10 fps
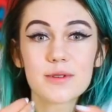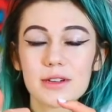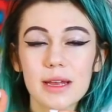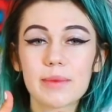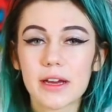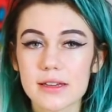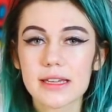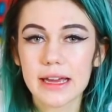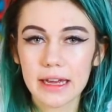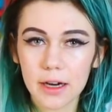I'm doing that because
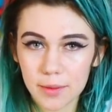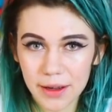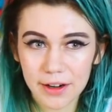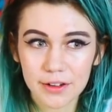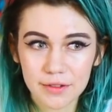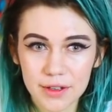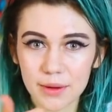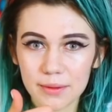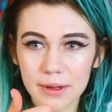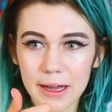I care about all of
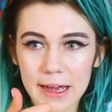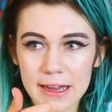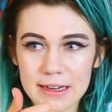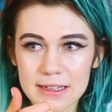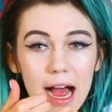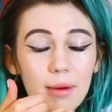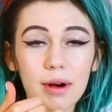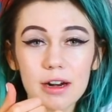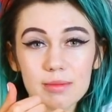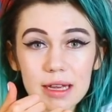you and I
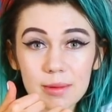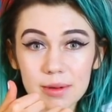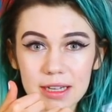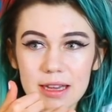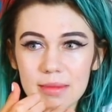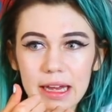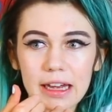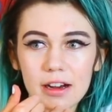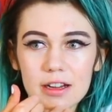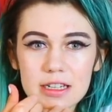want to be able to keep
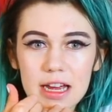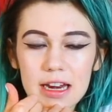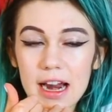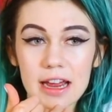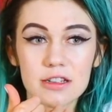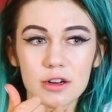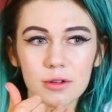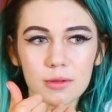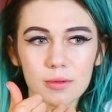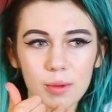making content and I
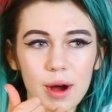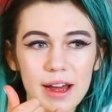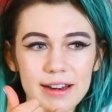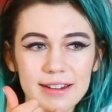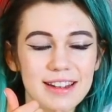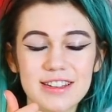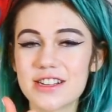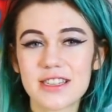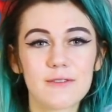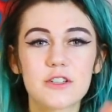don't want to
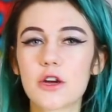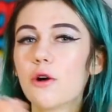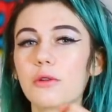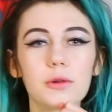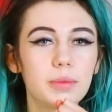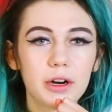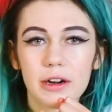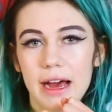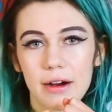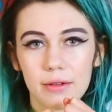just have a total
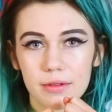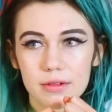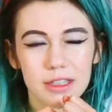burnout.